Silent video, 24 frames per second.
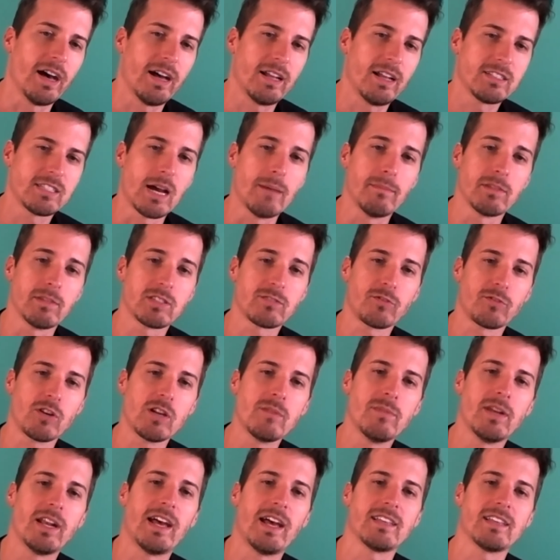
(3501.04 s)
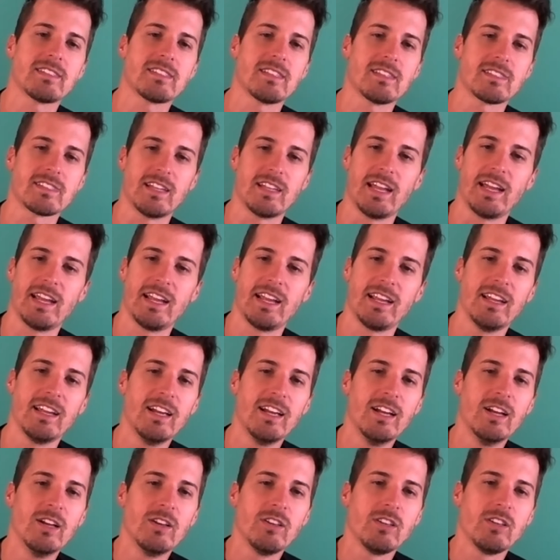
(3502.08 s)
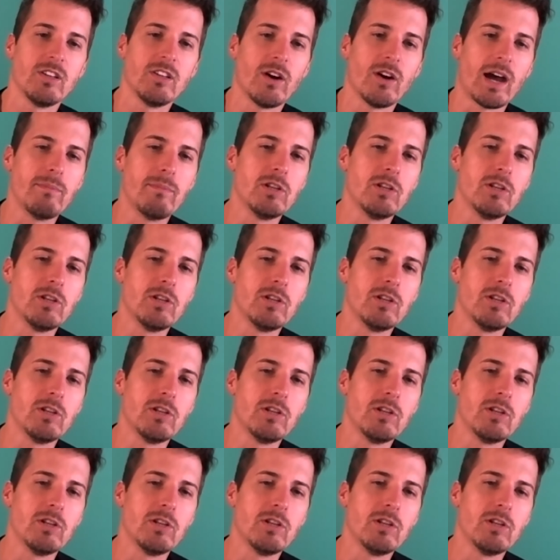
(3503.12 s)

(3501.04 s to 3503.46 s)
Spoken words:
Thomas Freeman asked and said, hey, I've